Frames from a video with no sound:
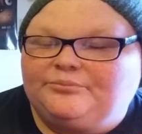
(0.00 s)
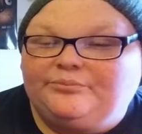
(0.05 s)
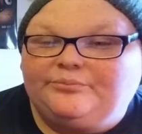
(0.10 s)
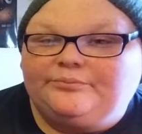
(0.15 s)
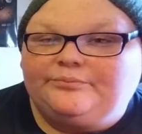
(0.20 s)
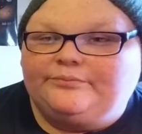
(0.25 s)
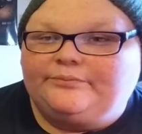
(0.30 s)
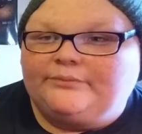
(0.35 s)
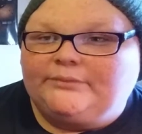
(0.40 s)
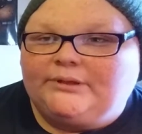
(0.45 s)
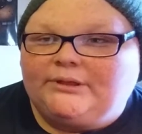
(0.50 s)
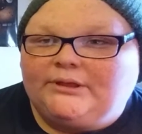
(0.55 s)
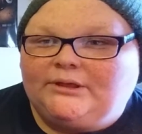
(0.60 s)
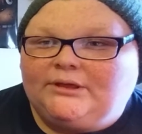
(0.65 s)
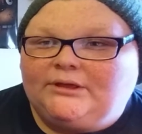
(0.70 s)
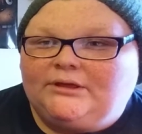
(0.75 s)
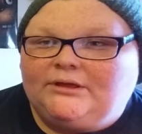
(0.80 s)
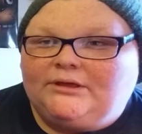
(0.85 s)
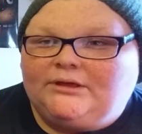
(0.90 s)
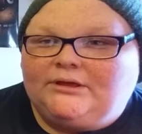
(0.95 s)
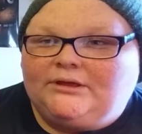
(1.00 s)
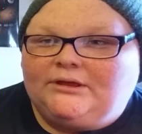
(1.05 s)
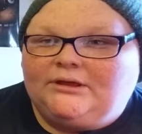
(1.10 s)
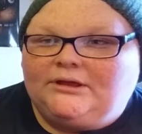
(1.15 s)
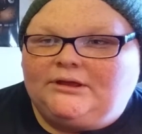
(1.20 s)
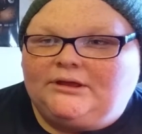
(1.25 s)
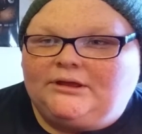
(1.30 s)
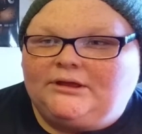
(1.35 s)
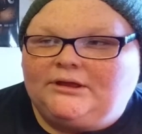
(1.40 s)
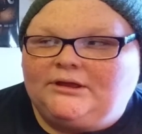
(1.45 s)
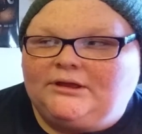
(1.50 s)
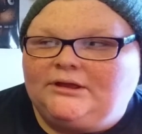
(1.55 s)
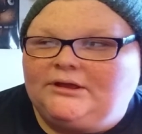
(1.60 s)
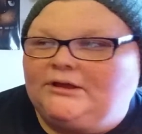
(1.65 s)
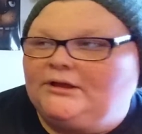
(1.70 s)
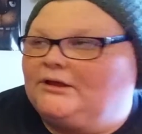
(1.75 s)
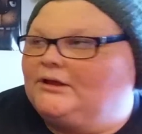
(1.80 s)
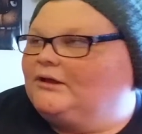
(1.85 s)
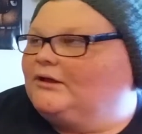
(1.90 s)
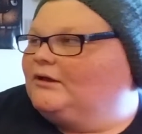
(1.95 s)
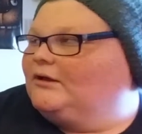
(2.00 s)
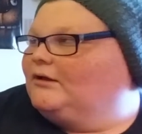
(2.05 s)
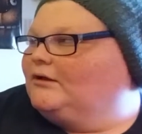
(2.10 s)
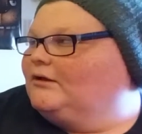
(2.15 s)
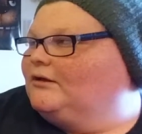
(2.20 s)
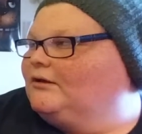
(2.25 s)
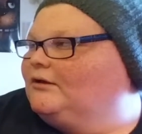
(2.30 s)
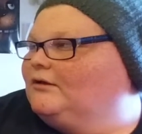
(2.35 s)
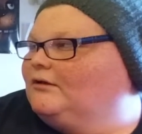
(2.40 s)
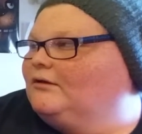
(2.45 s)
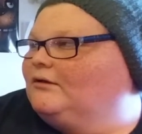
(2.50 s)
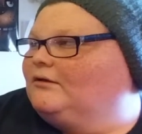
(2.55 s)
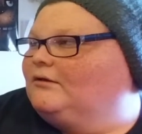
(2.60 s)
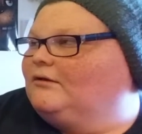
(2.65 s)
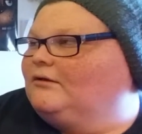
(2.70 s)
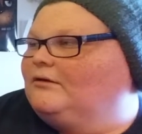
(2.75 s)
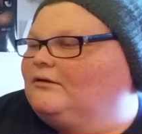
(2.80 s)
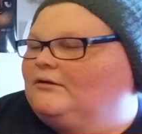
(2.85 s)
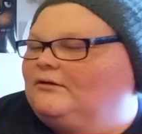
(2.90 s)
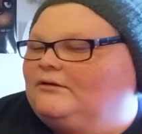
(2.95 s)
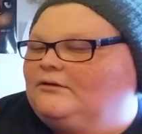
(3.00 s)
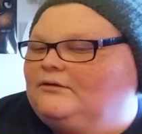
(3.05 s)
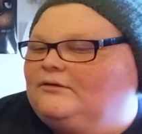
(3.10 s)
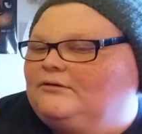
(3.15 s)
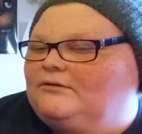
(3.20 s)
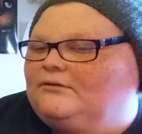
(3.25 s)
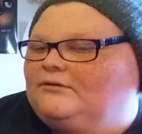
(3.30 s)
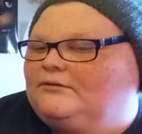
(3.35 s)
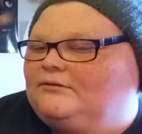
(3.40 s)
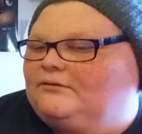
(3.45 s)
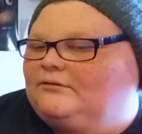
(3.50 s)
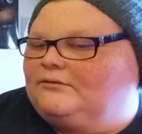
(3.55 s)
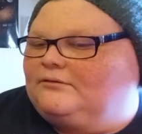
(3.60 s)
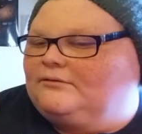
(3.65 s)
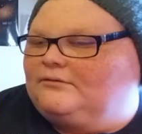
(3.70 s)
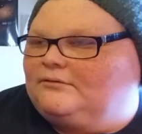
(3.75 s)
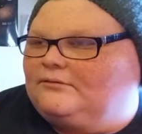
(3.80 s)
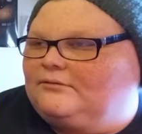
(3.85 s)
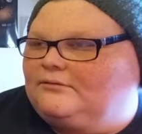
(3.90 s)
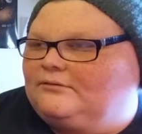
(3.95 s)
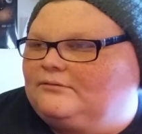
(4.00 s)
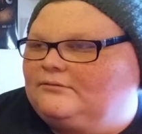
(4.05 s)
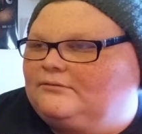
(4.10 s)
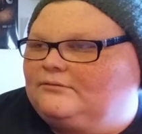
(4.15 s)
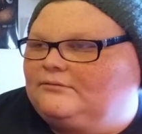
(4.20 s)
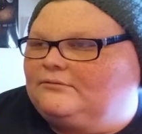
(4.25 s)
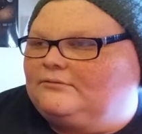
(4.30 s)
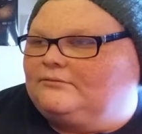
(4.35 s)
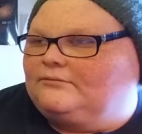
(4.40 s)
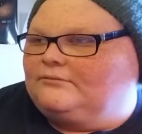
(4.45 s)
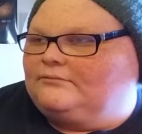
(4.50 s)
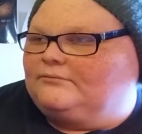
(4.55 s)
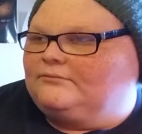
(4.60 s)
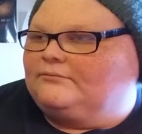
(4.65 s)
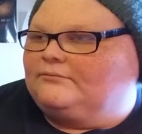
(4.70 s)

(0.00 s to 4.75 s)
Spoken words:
The person shown says nothing.